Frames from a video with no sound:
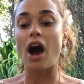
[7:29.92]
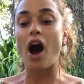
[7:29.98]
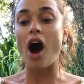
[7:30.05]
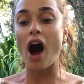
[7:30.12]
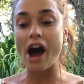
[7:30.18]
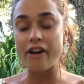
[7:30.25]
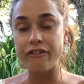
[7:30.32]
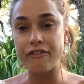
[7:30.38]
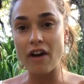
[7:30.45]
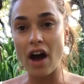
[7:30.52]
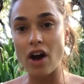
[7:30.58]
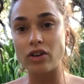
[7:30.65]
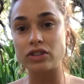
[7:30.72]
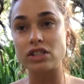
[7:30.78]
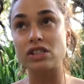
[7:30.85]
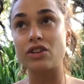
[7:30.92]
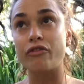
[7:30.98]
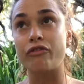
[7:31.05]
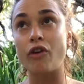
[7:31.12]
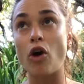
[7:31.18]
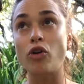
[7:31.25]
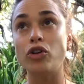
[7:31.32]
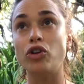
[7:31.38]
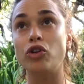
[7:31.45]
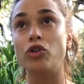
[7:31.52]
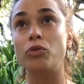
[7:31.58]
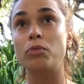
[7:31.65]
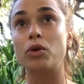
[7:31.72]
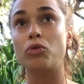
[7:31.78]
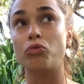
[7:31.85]
I found
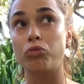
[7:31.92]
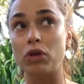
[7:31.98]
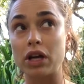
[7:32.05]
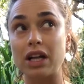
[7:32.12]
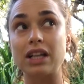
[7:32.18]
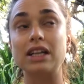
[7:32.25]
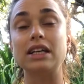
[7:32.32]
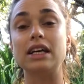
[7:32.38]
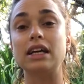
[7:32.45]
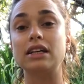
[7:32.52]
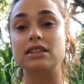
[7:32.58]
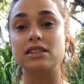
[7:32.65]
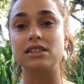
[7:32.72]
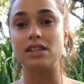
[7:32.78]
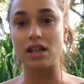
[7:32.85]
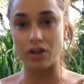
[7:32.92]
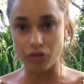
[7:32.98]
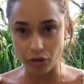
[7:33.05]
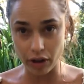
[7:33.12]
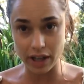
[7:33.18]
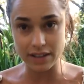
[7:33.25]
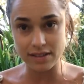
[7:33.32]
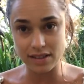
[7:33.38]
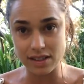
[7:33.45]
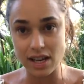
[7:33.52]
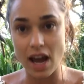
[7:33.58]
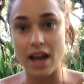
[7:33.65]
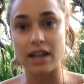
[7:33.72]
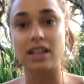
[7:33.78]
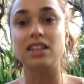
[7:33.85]
volume really decreased
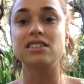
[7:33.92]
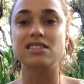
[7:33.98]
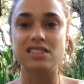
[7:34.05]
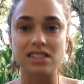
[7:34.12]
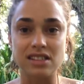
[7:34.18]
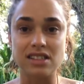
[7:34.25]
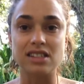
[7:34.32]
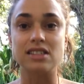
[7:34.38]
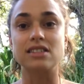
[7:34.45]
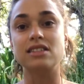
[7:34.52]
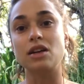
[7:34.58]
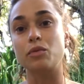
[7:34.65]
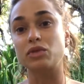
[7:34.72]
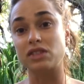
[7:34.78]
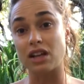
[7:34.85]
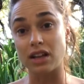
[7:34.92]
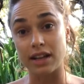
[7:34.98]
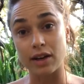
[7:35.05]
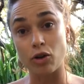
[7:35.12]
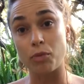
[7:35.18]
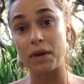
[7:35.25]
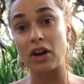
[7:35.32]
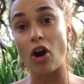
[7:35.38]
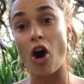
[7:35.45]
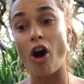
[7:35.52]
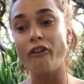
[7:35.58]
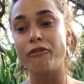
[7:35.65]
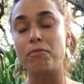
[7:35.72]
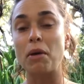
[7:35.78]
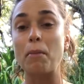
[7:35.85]
and consistency was a little bit
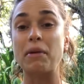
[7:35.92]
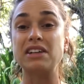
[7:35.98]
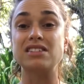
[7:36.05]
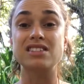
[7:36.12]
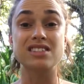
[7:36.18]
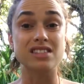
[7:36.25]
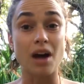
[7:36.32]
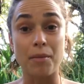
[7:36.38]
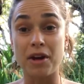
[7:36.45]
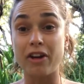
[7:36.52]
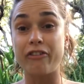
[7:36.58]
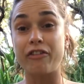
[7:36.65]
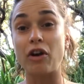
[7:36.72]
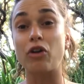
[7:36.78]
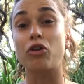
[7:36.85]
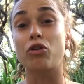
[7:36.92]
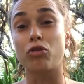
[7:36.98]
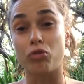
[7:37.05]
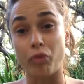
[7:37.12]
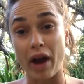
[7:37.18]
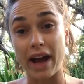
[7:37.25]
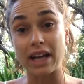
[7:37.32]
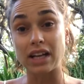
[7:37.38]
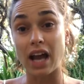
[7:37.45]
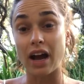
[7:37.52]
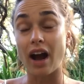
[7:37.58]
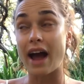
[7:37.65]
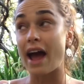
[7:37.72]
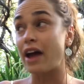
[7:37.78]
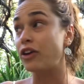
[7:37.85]
off, but my stomach felt great. Like
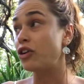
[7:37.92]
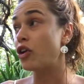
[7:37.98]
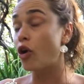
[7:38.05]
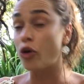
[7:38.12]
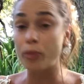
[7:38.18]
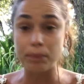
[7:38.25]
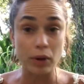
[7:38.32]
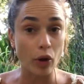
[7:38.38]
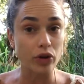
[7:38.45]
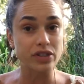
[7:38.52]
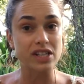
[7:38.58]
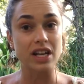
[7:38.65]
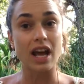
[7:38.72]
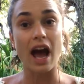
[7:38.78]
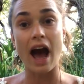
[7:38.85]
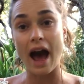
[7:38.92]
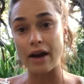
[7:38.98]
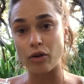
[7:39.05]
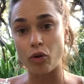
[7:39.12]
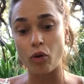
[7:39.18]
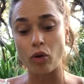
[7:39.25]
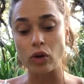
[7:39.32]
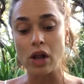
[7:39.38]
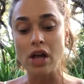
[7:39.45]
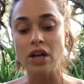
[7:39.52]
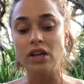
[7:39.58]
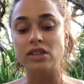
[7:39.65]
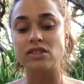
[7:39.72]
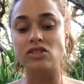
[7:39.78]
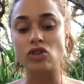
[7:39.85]
I had no bloating at all.
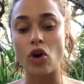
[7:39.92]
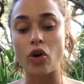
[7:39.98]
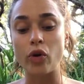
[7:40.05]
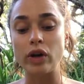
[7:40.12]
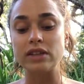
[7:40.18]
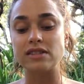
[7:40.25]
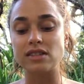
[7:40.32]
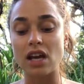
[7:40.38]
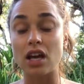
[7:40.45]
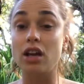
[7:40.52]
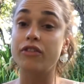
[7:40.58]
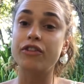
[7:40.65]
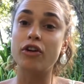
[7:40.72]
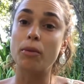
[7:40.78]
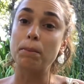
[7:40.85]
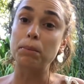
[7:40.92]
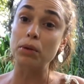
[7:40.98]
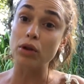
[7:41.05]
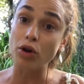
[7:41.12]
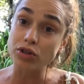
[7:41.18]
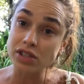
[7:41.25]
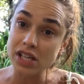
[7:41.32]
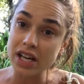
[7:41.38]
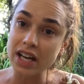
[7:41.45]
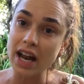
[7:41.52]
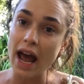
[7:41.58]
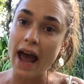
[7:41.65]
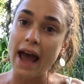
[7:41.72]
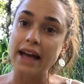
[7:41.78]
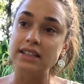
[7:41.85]
So say if you're bloated
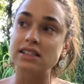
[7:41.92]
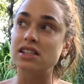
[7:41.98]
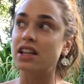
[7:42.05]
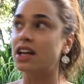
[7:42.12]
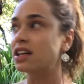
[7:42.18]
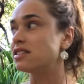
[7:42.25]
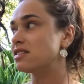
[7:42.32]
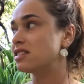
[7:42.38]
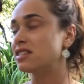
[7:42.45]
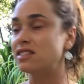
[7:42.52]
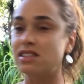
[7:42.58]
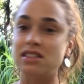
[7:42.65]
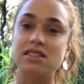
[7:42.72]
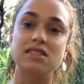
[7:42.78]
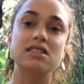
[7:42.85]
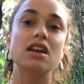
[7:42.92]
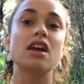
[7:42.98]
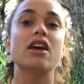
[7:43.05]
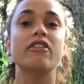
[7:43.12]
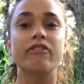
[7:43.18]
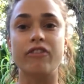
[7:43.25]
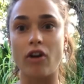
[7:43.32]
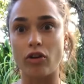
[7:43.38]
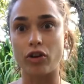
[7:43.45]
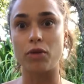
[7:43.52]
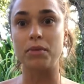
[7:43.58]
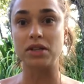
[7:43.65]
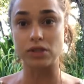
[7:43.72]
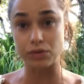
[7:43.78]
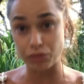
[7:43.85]
and the consistency and
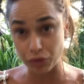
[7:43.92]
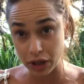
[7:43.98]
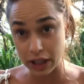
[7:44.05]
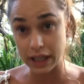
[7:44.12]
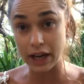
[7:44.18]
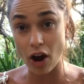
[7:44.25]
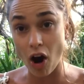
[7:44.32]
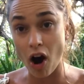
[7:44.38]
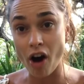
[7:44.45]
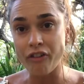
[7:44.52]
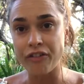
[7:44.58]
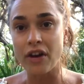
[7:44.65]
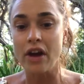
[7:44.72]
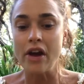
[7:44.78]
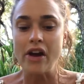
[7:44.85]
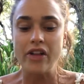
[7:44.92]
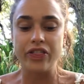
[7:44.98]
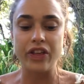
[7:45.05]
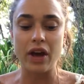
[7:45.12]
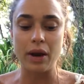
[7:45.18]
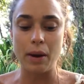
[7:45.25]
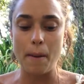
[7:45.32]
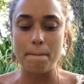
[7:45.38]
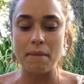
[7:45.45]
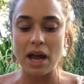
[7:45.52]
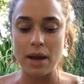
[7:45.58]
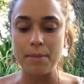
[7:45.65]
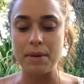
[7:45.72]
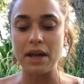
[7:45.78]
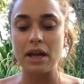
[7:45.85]
volume is really off, then
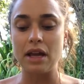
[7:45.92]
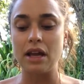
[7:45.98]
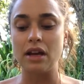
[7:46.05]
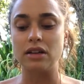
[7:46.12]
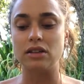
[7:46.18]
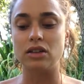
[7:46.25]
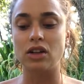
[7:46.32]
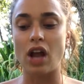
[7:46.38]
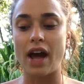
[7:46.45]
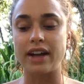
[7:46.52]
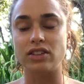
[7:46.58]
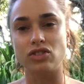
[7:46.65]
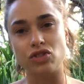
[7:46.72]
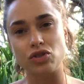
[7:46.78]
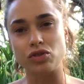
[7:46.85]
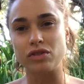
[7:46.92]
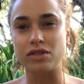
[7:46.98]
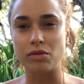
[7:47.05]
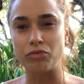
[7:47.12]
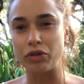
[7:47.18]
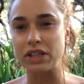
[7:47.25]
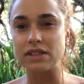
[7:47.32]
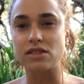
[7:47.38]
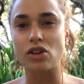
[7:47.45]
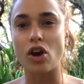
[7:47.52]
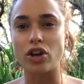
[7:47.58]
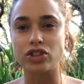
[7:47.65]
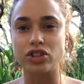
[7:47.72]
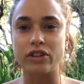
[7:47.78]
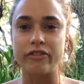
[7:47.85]
maybe do some
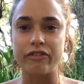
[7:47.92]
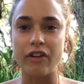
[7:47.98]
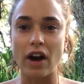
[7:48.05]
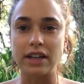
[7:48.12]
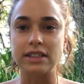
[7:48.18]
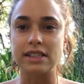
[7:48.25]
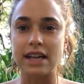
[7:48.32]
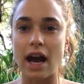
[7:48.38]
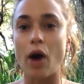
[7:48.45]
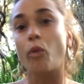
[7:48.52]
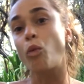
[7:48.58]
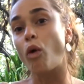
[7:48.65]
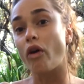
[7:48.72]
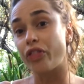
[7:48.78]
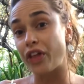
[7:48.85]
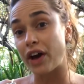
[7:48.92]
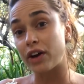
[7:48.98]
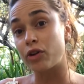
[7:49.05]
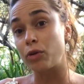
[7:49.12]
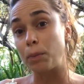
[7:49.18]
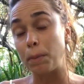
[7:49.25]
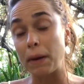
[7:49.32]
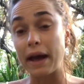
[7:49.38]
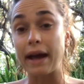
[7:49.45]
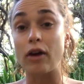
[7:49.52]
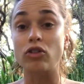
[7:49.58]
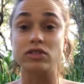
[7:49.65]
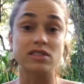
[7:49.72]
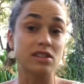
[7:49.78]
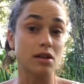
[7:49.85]
research and finding out what that could be,
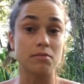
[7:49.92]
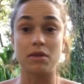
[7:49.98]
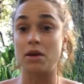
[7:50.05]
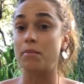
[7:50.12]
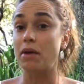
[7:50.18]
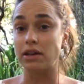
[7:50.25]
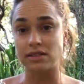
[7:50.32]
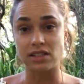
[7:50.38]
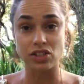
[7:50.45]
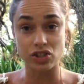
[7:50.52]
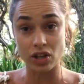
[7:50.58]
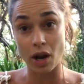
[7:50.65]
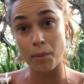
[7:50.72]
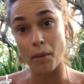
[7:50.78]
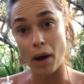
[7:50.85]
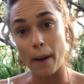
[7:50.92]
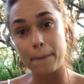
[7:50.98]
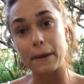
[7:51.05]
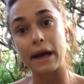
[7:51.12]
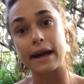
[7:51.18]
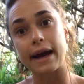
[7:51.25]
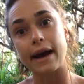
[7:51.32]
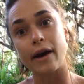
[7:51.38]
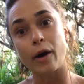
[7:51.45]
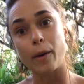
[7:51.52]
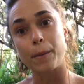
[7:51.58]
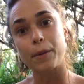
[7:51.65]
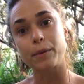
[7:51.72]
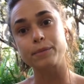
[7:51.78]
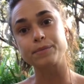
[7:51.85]
or send me a message and I might be able to help.